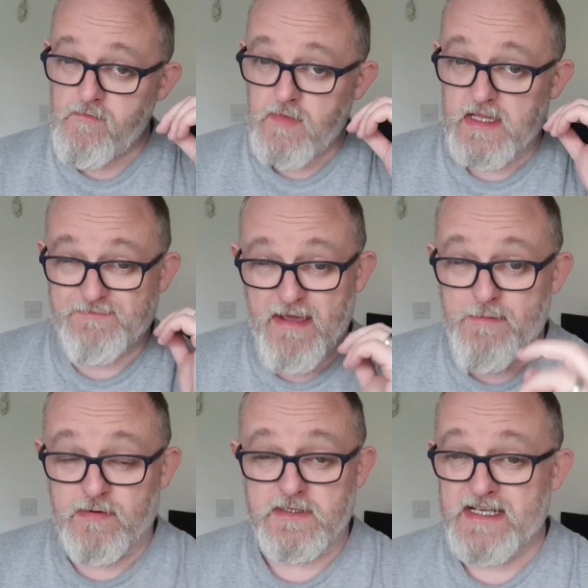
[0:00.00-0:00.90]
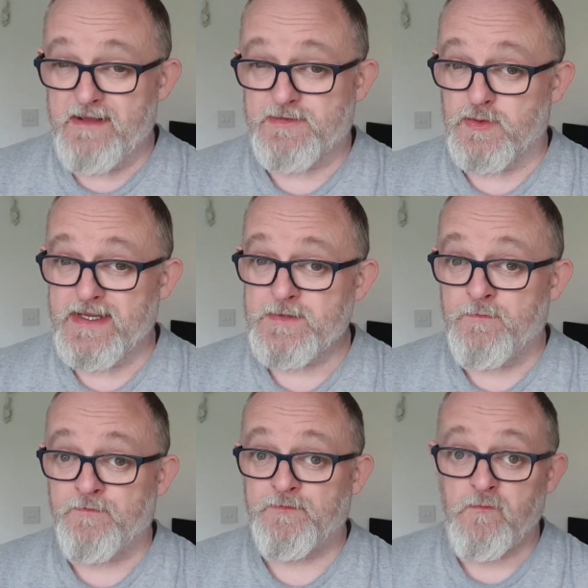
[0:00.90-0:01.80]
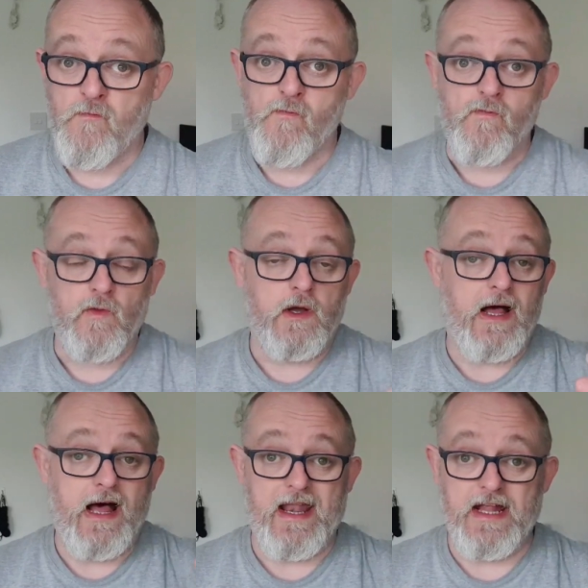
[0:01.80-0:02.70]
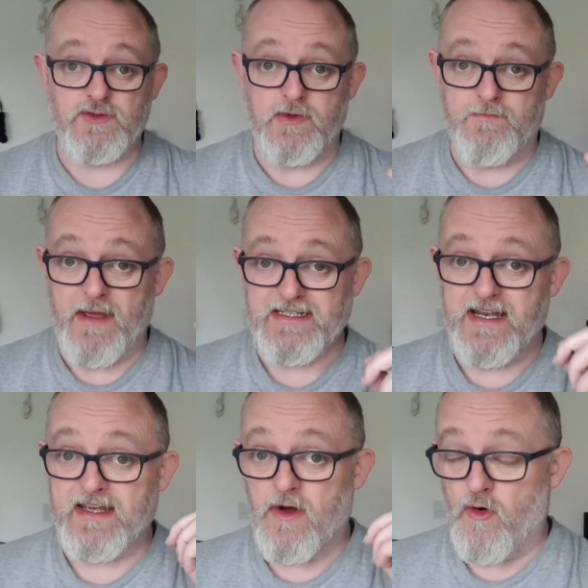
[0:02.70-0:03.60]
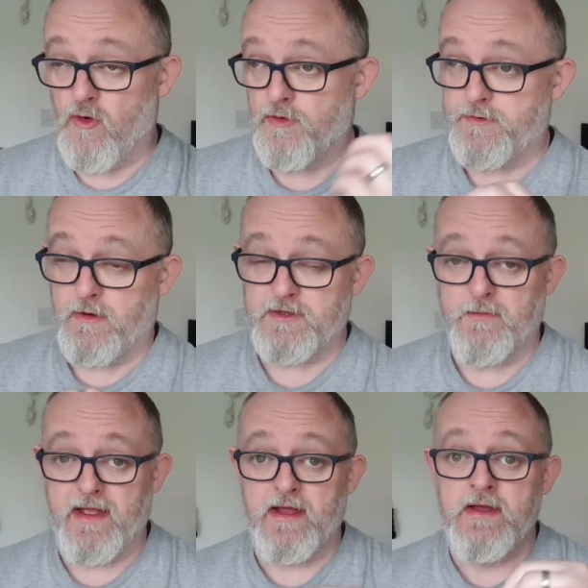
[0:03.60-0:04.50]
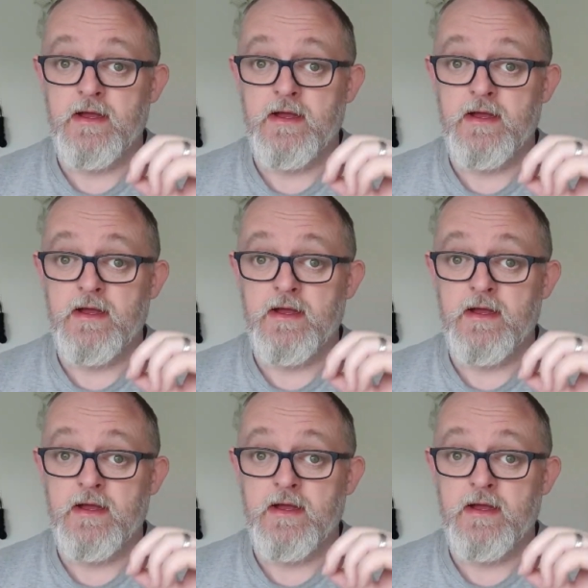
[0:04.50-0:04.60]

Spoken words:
It's maple syrup sweet, and that's what you basically get all throughout the beer.